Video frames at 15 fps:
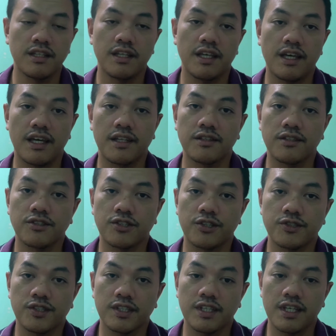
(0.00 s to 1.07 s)
and the
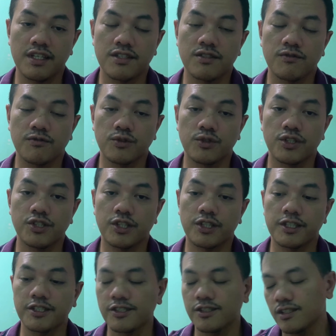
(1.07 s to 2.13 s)
charging case fully
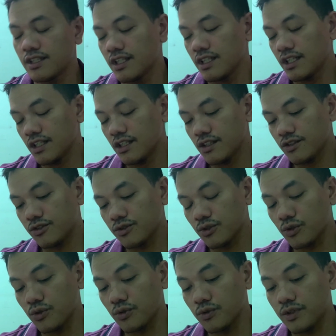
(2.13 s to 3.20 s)
charged.
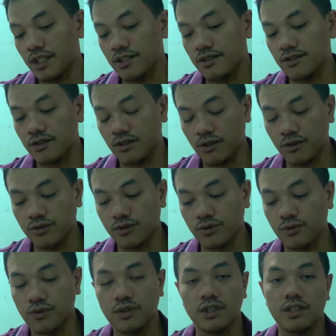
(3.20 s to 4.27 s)
So that is
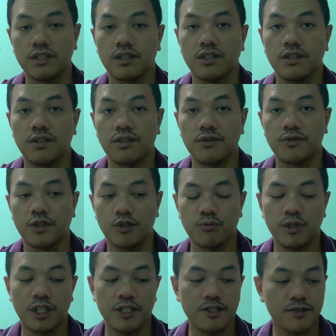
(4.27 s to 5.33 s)
also a real
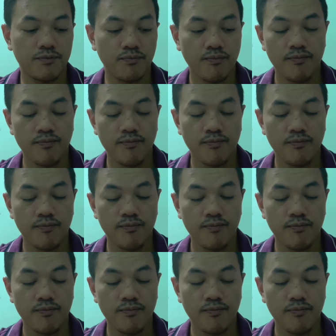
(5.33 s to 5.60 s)
plus.